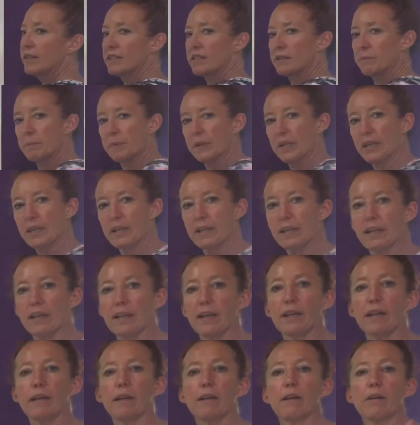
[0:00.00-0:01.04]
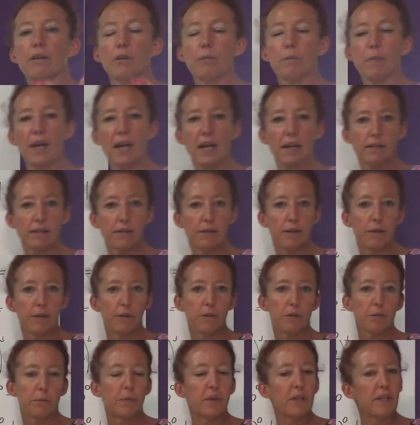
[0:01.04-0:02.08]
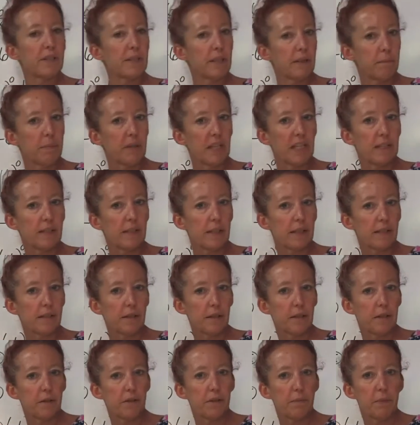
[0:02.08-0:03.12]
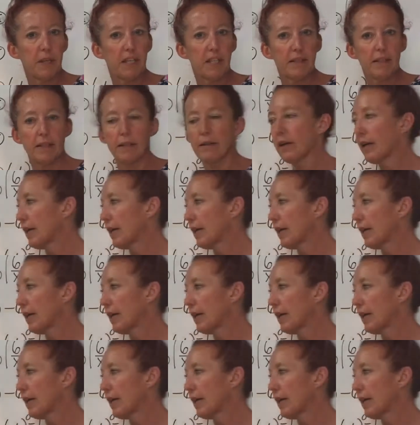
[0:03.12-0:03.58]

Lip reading: speaking, go back to those, please excuse my dear